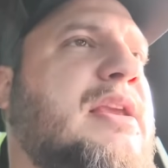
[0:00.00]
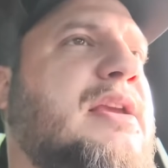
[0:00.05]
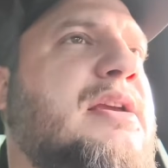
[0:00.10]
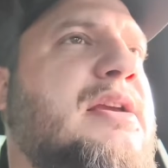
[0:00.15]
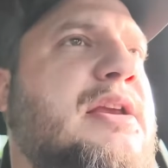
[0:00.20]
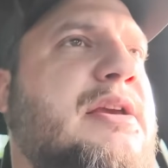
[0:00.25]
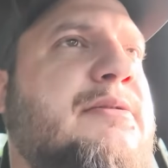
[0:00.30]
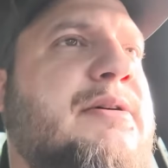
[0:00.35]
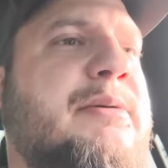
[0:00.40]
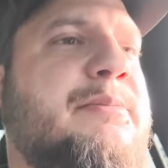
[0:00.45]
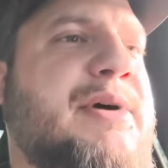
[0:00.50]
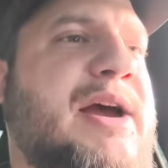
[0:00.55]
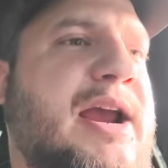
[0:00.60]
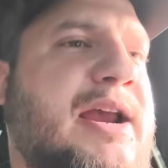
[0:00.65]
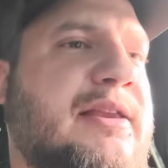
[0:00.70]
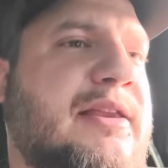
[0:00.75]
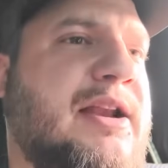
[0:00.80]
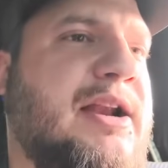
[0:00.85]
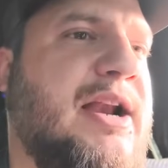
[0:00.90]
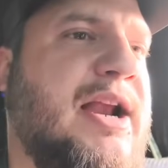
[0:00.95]
anyway, back
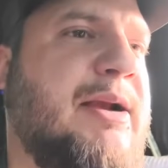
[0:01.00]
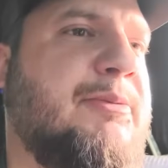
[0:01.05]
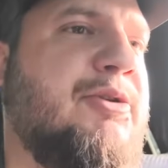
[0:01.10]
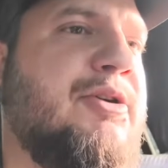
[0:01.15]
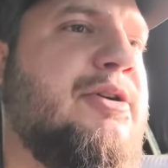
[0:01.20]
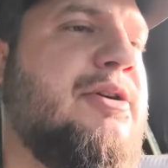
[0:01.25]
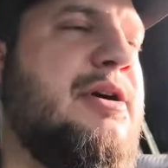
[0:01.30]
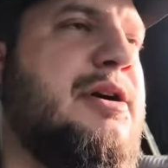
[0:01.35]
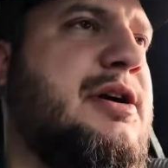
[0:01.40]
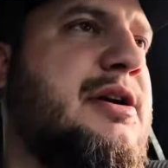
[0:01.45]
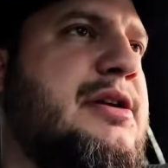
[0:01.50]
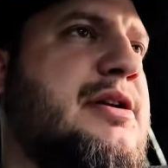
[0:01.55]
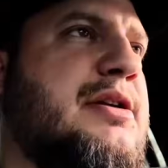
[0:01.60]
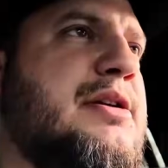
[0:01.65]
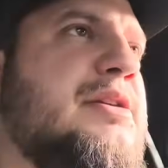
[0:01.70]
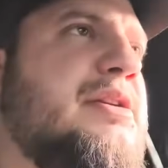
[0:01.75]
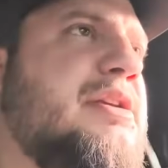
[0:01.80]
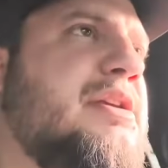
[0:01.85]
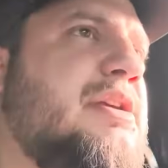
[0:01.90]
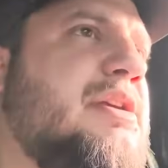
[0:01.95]
in the neighborhood.
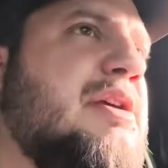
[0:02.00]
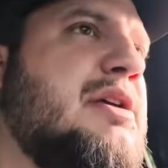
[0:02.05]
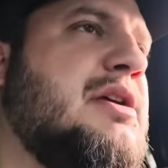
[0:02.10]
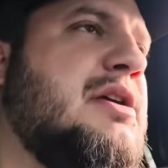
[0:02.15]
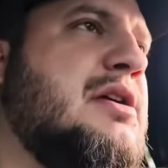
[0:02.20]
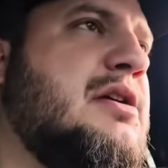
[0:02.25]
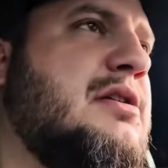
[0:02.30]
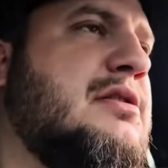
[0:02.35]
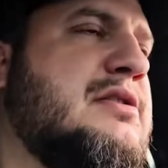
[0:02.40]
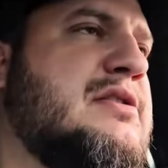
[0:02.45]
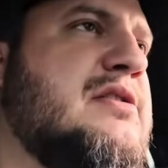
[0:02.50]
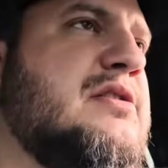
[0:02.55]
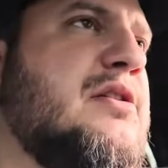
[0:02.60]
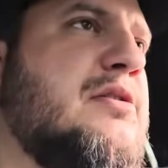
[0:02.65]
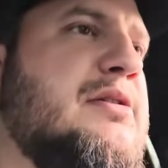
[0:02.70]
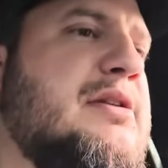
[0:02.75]
I'm going to slow